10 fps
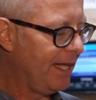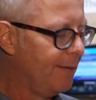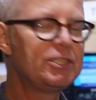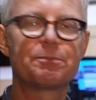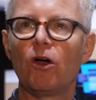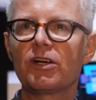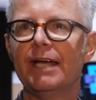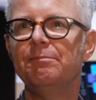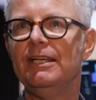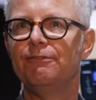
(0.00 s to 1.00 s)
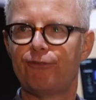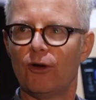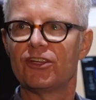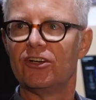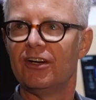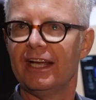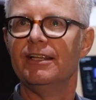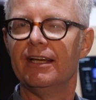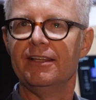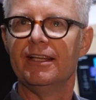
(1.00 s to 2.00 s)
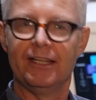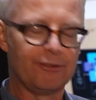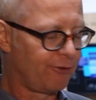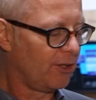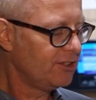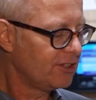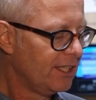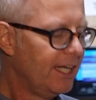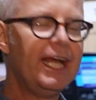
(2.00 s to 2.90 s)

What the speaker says: image block can be further in the front.